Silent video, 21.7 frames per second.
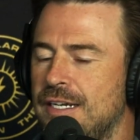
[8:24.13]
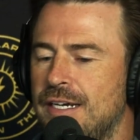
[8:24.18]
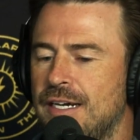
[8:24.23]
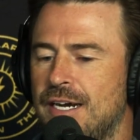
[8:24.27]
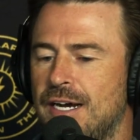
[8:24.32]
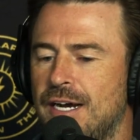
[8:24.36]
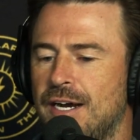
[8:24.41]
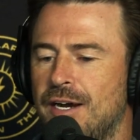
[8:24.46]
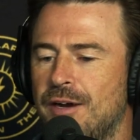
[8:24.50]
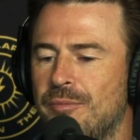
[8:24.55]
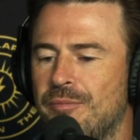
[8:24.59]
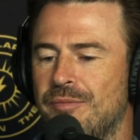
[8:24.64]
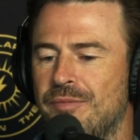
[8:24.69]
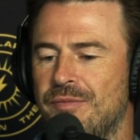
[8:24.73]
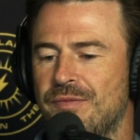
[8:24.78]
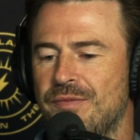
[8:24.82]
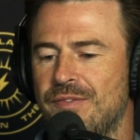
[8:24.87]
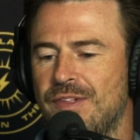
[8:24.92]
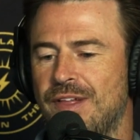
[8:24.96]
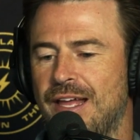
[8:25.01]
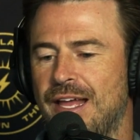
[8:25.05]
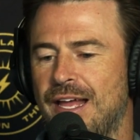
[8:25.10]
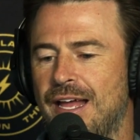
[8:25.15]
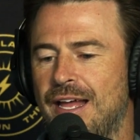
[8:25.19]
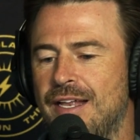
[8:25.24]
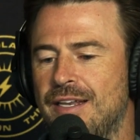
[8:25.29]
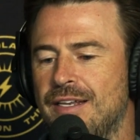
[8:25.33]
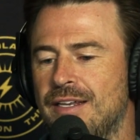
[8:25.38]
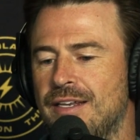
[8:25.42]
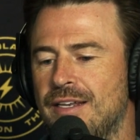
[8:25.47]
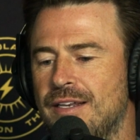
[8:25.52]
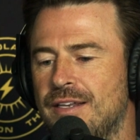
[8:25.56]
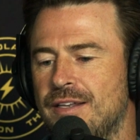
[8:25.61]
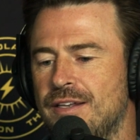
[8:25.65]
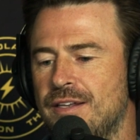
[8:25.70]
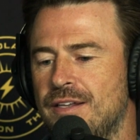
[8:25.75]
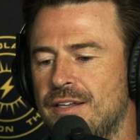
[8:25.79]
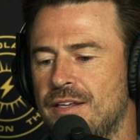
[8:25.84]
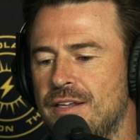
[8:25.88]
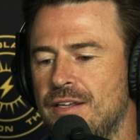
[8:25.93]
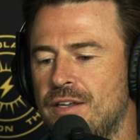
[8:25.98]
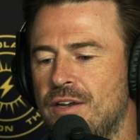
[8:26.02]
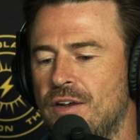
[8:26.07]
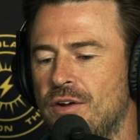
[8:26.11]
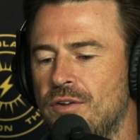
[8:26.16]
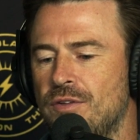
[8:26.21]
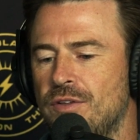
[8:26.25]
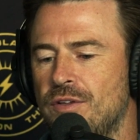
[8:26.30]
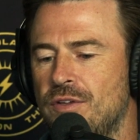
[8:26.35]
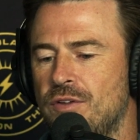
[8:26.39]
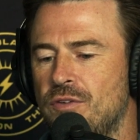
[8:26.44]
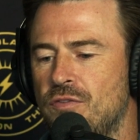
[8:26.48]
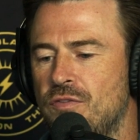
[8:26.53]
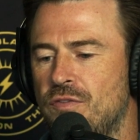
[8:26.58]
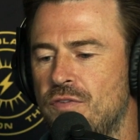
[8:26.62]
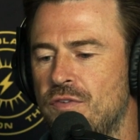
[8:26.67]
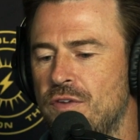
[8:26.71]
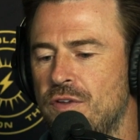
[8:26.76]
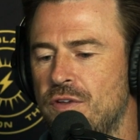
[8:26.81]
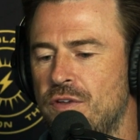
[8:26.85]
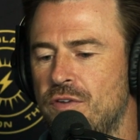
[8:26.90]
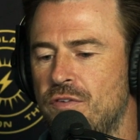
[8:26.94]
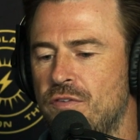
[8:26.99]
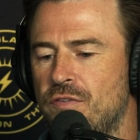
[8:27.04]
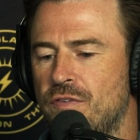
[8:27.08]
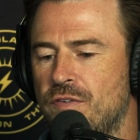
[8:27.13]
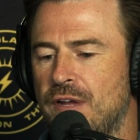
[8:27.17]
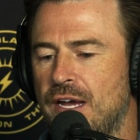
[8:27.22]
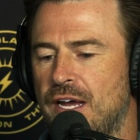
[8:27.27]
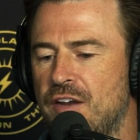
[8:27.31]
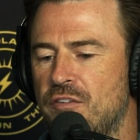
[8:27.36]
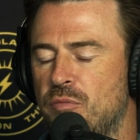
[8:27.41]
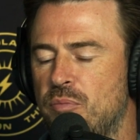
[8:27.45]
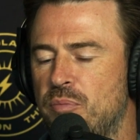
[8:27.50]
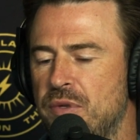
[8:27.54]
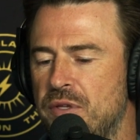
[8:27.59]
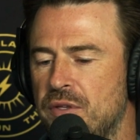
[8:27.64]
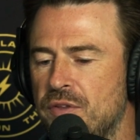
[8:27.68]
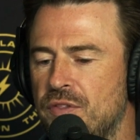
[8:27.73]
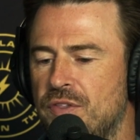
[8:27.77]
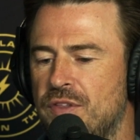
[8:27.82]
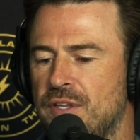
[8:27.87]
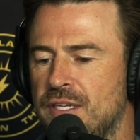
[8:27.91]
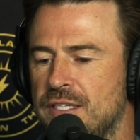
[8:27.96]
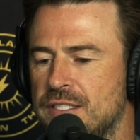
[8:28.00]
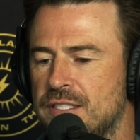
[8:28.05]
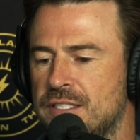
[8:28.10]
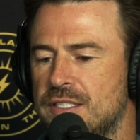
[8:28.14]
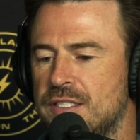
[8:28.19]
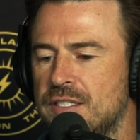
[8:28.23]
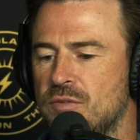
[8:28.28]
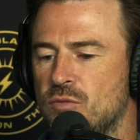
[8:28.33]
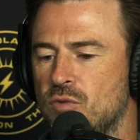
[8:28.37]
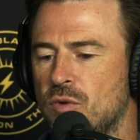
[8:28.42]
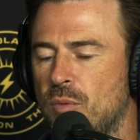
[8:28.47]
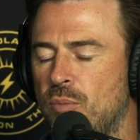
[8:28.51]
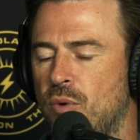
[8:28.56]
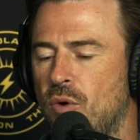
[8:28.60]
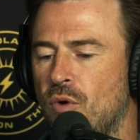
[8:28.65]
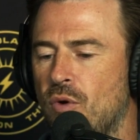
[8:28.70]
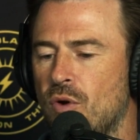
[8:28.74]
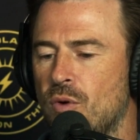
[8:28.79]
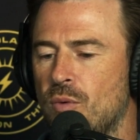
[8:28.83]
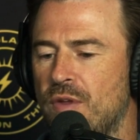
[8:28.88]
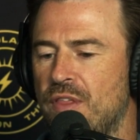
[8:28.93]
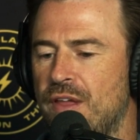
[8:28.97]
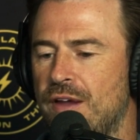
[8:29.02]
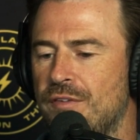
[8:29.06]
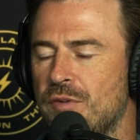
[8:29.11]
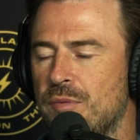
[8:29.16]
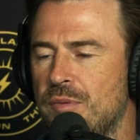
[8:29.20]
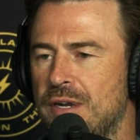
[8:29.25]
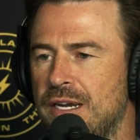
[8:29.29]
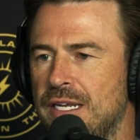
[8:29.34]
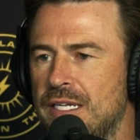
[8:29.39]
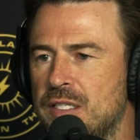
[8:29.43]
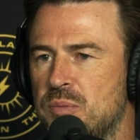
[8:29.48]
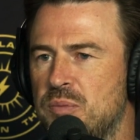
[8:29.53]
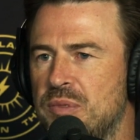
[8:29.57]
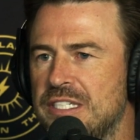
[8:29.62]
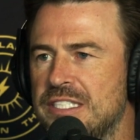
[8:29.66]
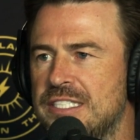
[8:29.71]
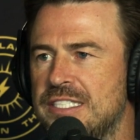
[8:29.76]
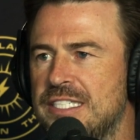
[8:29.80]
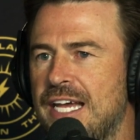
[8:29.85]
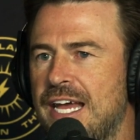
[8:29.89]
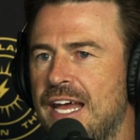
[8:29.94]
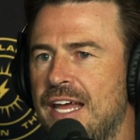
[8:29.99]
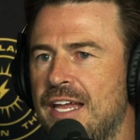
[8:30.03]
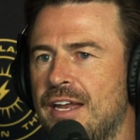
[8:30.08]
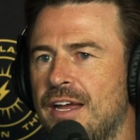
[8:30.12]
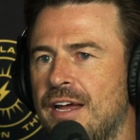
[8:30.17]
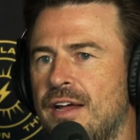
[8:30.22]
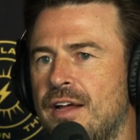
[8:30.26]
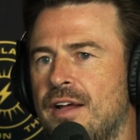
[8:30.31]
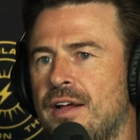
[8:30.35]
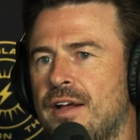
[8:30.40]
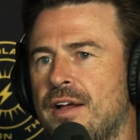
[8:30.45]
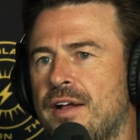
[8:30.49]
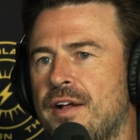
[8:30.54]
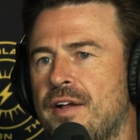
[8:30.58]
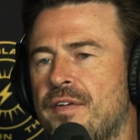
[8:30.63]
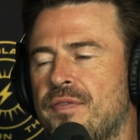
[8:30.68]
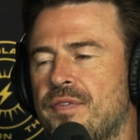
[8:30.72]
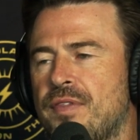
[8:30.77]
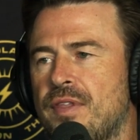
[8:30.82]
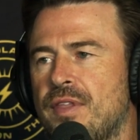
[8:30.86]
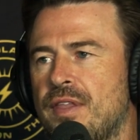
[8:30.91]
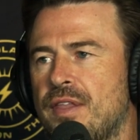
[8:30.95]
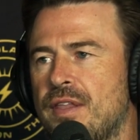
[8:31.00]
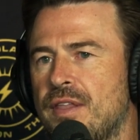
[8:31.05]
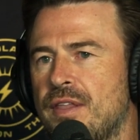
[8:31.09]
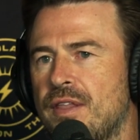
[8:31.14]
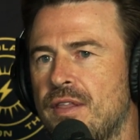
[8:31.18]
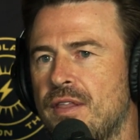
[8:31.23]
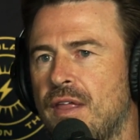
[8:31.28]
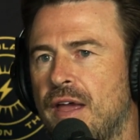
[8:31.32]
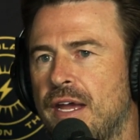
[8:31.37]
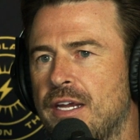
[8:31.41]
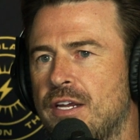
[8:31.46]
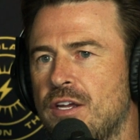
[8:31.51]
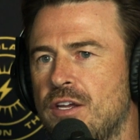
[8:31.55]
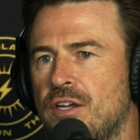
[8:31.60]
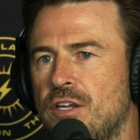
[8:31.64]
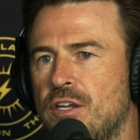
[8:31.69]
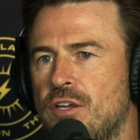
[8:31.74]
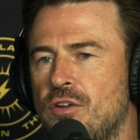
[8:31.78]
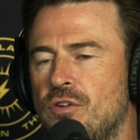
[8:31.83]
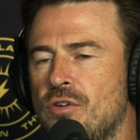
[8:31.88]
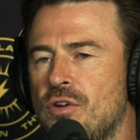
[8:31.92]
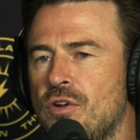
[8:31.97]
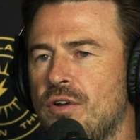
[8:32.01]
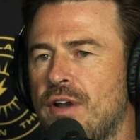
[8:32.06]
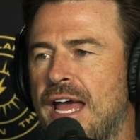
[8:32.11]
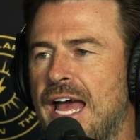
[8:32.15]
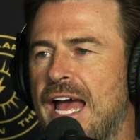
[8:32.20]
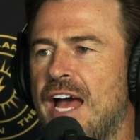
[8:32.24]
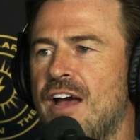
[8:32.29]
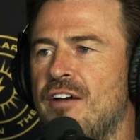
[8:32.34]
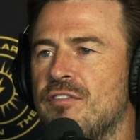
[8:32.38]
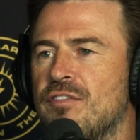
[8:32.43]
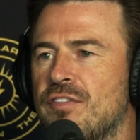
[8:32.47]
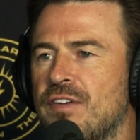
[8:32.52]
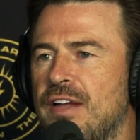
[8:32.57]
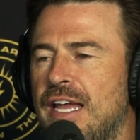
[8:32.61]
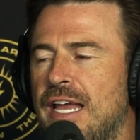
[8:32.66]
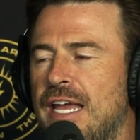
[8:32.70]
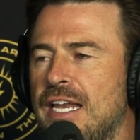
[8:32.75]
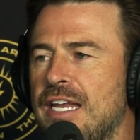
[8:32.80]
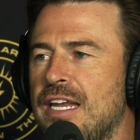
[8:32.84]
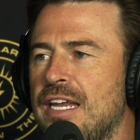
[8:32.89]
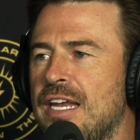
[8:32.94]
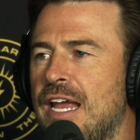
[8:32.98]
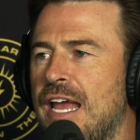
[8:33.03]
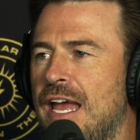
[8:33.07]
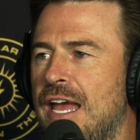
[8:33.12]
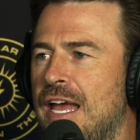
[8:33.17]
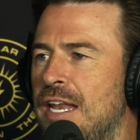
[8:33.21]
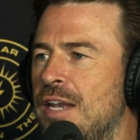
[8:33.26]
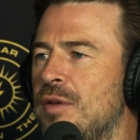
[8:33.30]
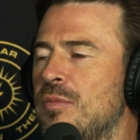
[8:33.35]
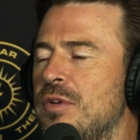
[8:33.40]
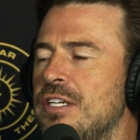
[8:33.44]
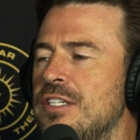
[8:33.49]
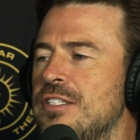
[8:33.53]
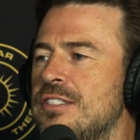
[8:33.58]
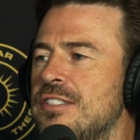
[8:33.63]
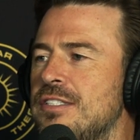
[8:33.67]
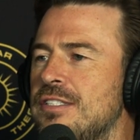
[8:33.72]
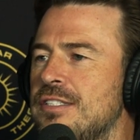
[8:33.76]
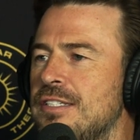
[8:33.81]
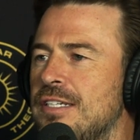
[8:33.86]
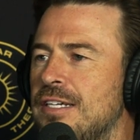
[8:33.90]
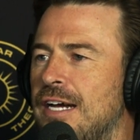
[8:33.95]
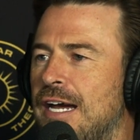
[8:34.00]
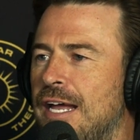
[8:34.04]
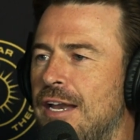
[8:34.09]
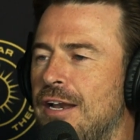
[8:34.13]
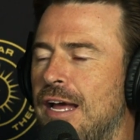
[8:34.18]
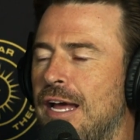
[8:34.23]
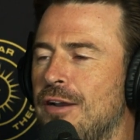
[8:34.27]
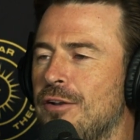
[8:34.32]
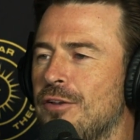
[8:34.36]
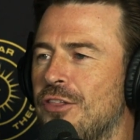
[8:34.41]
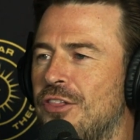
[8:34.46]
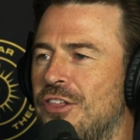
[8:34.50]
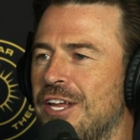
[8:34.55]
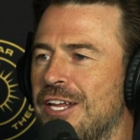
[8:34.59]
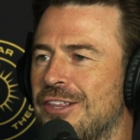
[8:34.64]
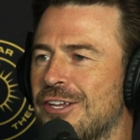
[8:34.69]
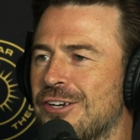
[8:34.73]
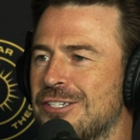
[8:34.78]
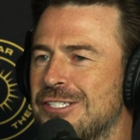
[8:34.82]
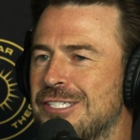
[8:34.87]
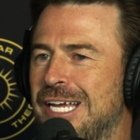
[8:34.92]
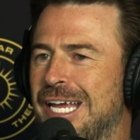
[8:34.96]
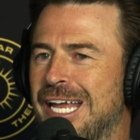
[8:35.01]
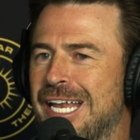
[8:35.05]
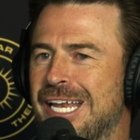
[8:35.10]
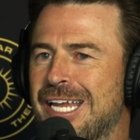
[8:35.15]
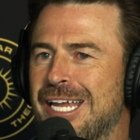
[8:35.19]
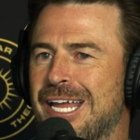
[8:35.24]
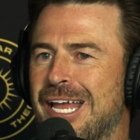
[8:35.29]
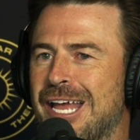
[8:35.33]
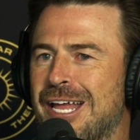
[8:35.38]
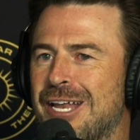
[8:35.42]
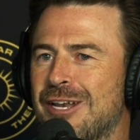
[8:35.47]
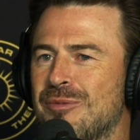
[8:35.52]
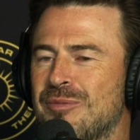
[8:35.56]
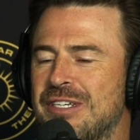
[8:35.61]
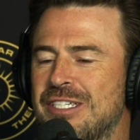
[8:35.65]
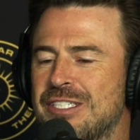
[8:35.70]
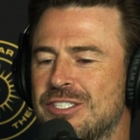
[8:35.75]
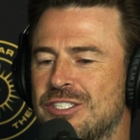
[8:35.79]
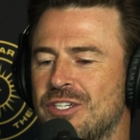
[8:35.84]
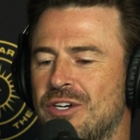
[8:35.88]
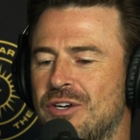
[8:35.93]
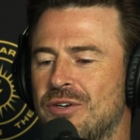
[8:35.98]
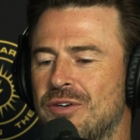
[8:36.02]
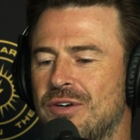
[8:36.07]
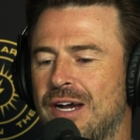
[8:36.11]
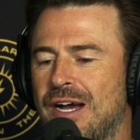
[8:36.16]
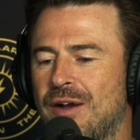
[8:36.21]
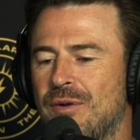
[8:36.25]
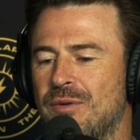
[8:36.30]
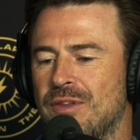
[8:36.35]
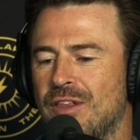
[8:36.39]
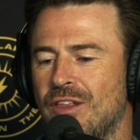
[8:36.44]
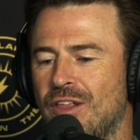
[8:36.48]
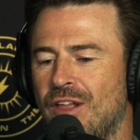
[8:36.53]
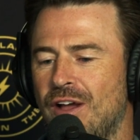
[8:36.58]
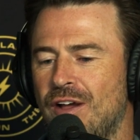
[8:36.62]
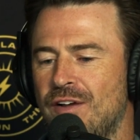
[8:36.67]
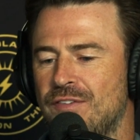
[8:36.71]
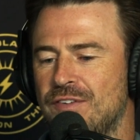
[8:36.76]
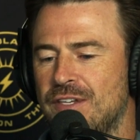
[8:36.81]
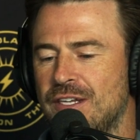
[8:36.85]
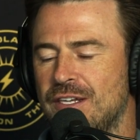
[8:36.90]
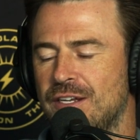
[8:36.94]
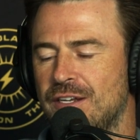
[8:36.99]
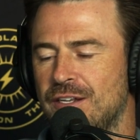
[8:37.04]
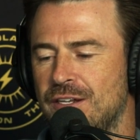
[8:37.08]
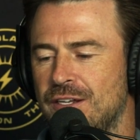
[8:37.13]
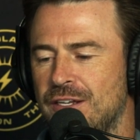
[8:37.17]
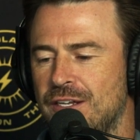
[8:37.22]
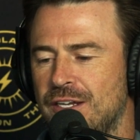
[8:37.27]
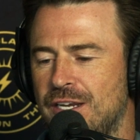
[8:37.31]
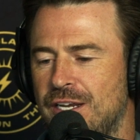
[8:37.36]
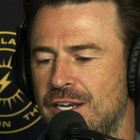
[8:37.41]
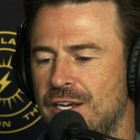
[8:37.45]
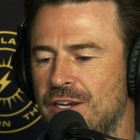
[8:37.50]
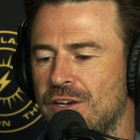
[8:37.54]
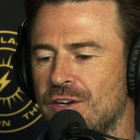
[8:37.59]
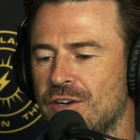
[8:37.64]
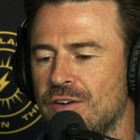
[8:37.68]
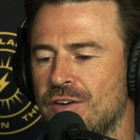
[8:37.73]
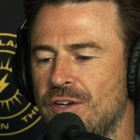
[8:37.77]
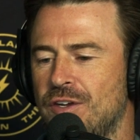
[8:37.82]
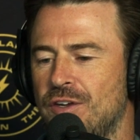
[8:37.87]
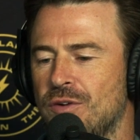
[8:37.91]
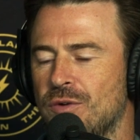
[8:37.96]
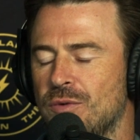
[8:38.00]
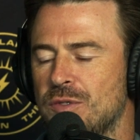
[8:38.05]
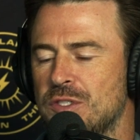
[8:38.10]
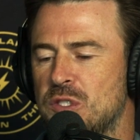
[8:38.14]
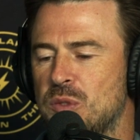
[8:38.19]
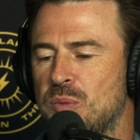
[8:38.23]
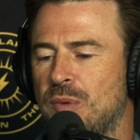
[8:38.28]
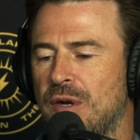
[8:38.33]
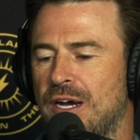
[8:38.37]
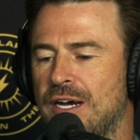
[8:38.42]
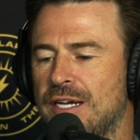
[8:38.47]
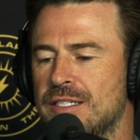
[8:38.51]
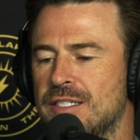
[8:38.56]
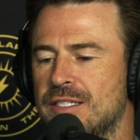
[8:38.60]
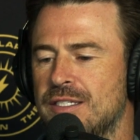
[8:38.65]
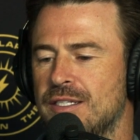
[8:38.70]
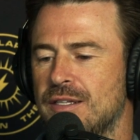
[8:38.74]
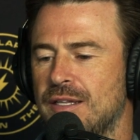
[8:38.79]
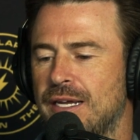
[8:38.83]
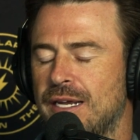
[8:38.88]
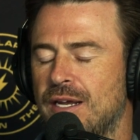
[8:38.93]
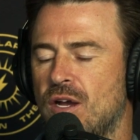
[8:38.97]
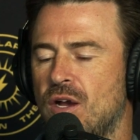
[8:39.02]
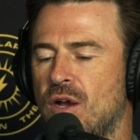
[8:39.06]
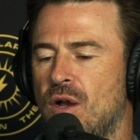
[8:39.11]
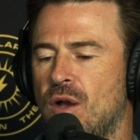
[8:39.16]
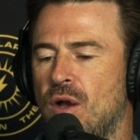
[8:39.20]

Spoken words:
and you've kind of built this rapport with everybody. It's been said, like, you don't have any enemies. I don't think there's any enemies. So I would love to hear your response to, like,